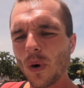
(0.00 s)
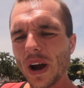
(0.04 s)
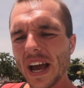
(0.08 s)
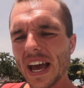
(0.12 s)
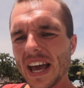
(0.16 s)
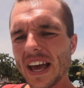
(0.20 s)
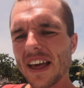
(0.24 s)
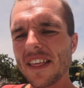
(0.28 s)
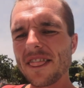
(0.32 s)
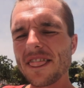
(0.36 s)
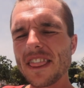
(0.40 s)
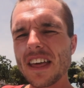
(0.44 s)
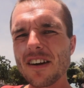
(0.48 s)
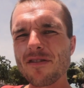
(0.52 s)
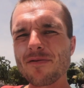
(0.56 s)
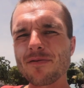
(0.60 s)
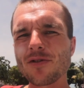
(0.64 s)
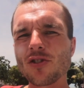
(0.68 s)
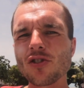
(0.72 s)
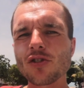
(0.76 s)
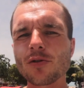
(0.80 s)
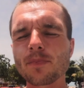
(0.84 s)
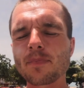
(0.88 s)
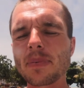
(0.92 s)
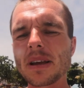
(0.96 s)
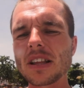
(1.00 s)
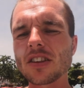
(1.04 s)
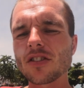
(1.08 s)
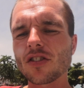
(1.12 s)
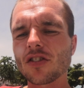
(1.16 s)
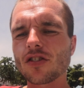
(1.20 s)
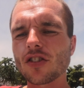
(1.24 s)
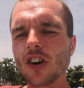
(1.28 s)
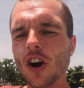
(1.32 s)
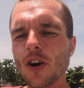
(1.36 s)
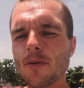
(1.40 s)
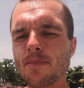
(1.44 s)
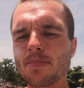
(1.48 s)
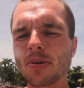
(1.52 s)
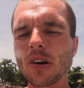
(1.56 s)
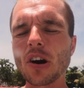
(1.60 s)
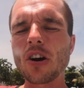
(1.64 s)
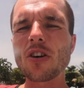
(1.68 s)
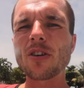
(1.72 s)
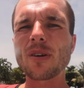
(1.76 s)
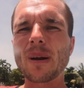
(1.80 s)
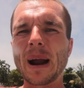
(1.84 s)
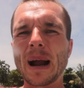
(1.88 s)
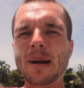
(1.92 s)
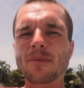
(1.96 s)
where they've just been so
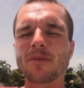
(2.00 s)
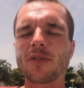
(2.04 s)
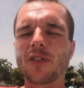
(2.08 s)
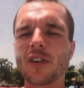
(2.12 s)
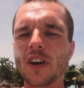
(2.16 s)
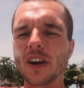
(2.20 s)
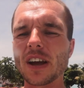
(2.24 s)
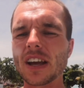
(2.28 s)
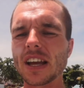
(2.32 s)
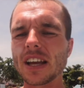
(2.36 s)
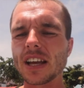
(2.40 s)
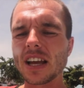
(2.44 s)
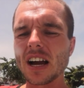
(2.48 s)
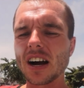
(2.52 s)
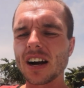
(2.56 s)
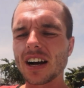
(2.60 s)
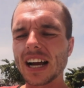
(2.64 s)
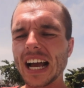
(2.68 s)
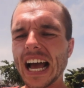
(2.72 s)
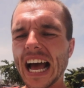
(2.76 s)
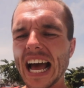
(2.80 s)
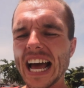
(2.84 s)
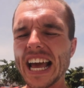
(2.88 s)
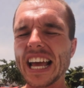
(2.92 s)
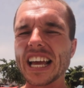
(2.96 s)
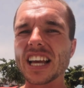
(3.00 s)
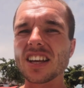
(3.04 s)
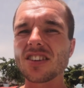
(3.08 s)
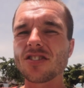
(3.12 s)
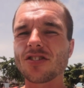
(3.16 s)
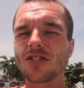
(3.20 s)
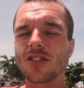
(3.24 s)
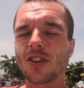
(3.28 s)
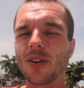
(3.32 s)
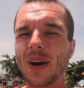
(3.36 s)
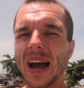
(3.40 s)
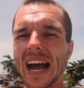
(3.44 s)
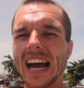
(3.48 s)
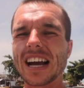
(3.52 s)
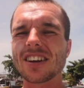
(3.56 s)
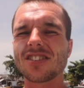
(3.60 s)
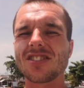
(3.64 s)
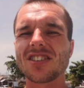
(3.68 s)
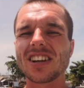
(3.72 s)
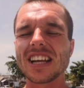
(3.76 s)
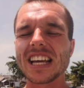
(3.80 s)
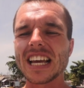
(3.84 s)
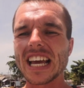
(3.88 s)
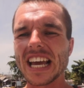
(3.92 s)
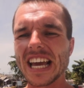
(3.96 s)
programmed for a young age to
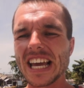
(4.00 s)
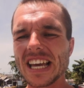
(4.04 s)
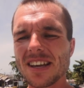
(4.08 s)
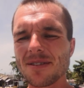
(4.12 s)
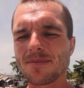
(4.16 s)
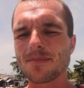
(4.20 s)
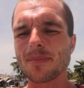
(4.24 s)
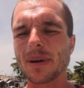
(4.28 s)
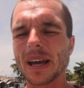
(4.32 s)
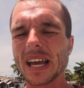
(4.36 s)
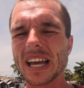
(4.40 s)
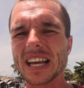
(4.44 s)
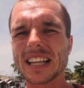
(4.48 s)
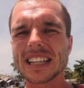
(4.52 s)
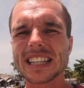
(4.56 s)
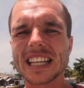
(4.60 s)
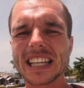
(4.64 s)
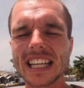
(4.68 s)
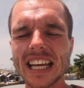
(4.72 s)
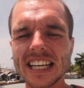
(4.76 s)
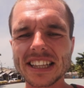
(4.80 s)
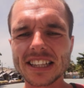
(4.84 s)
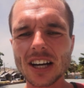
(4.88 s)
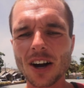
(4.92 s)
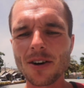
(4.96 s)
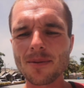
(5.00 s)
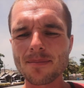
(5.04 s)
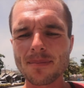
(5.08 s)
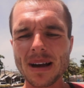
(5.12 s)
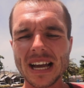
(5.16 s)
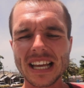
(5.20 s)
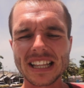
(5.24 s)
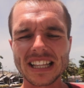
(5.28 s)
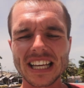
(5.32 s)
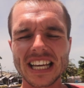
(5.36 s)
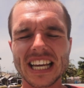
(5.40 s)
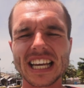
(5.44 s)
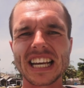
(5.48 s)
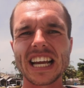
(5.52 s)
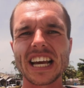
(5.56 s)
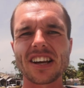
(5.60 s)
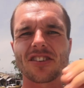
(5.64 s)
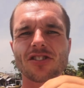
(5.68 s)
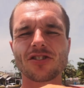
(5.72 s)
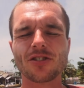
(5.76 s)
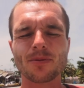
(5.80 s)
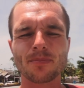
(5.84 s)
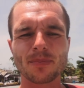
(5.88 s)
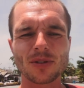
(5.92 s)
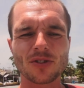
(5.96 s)
actually eat meat that they don't make the
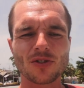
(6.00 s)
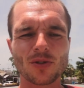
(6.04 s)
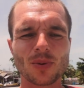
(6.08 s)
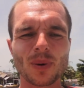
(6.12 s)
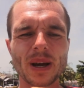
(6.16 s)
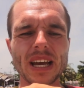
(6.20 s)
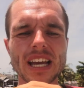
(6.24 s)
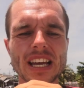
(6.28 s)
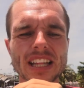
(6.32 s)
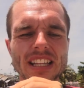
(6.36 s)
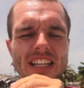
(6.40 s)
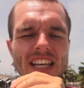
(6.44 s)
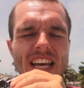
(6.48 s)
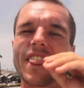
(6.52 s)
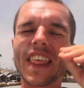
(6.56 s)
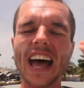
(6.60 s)
connection between